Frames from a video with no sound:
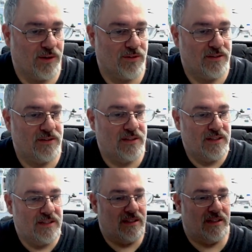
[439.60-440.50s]
got her like
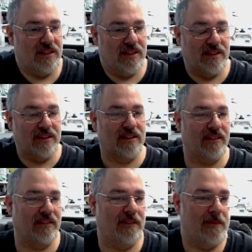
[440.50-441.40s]
second or third
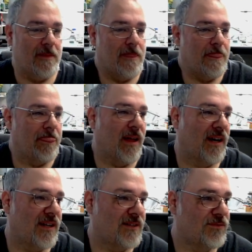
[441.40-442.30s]
booster stuff
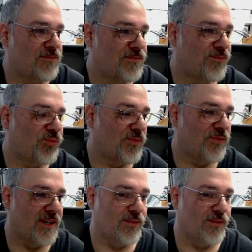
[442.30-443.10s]
yesterday. So